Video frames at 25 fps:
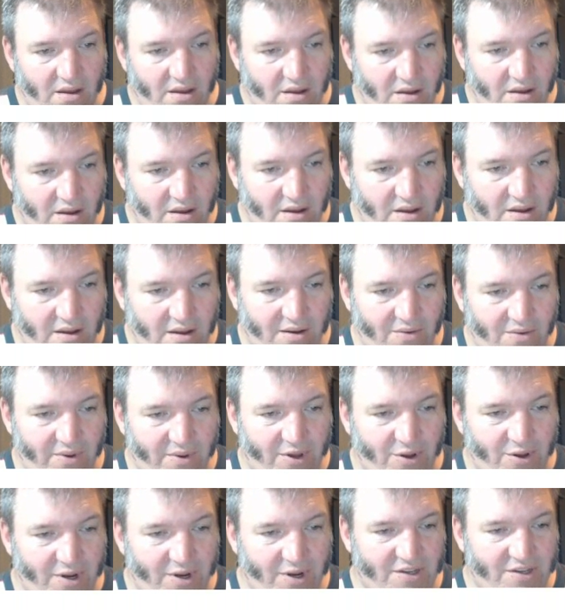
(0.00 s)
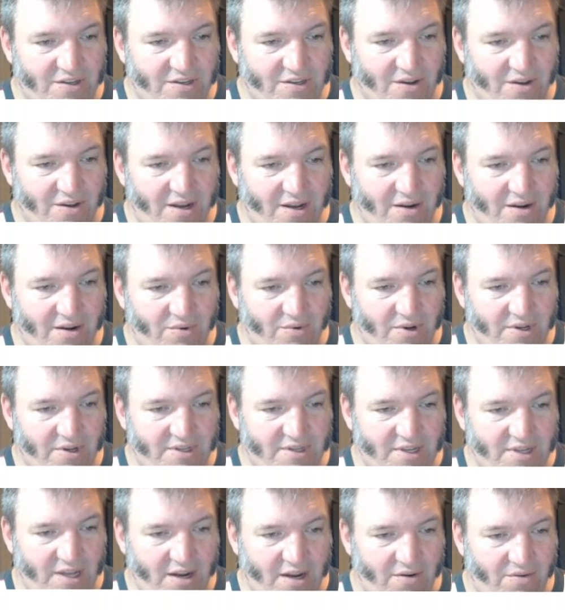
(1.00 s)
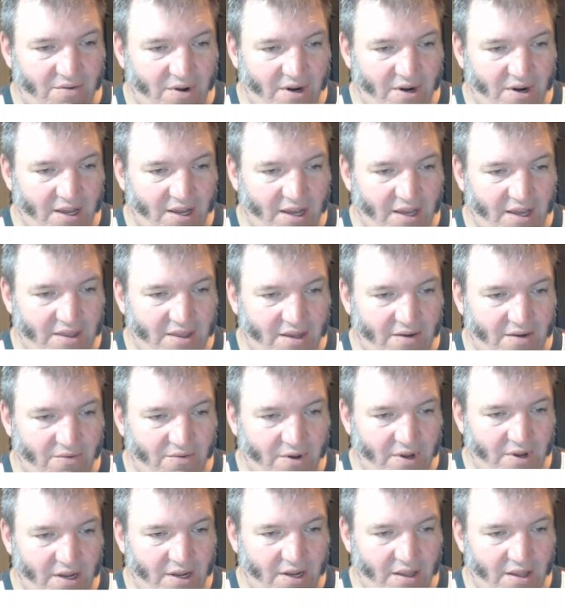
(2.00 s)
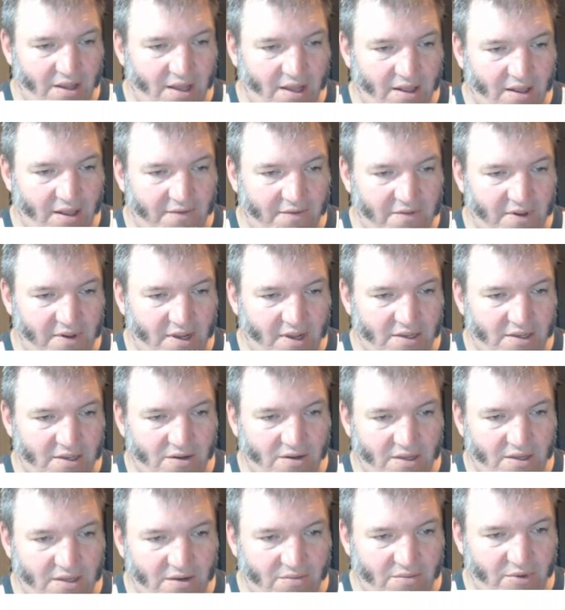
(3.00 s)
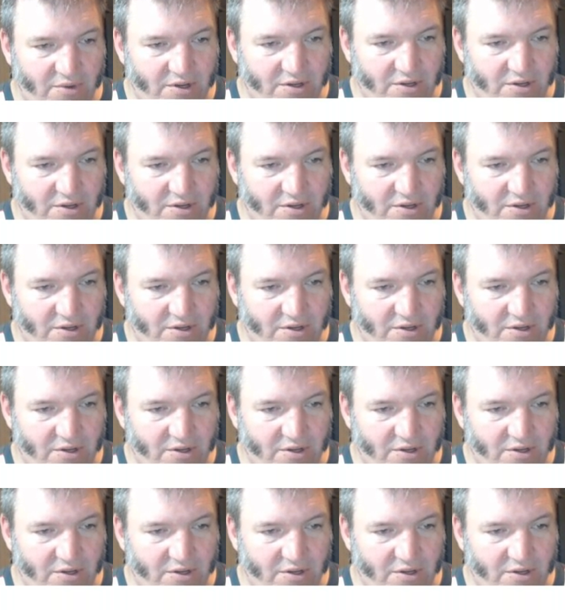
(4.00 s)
Oh, we got excited when I started writing out that left-hand side, didn't we?